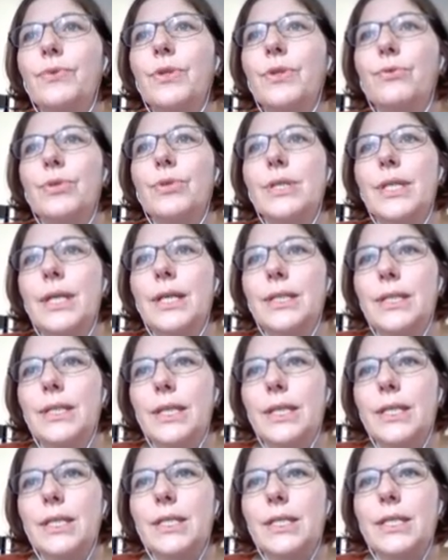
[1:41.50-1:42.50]
those
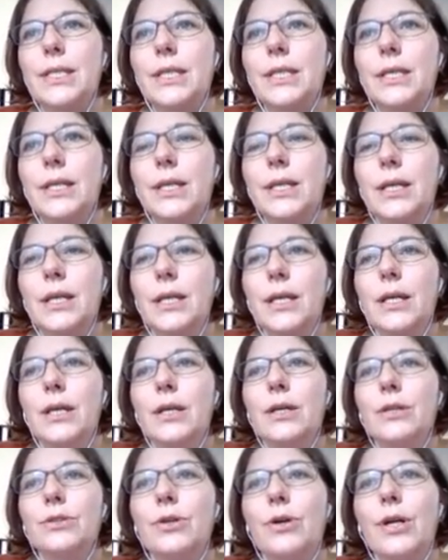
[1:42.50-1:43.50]
settings,
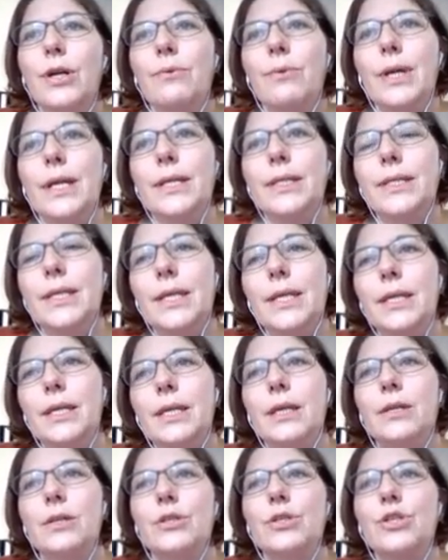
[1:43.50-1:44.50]
tolerating
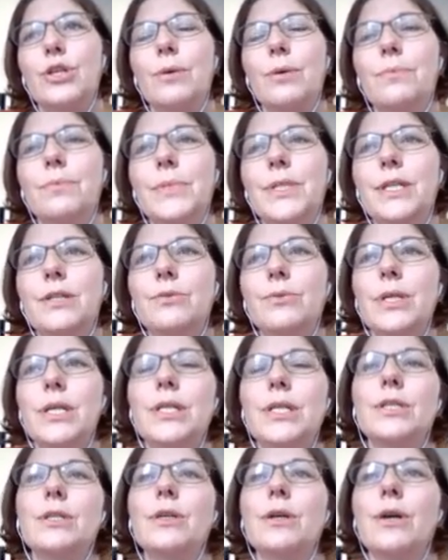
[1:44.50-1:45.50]
some
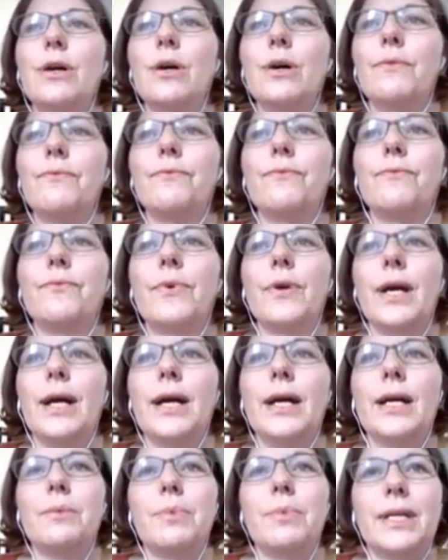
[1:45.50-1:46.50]
degrees of
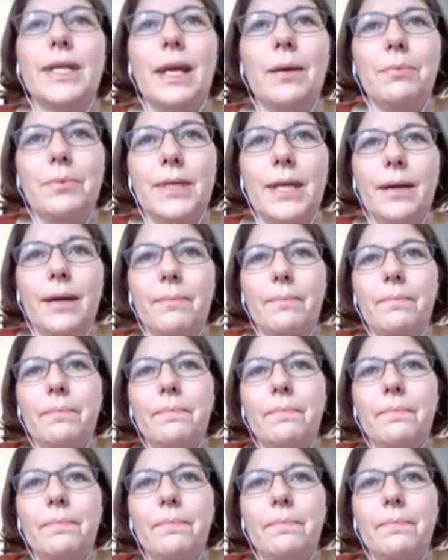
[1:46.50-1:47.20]
hypercapnia.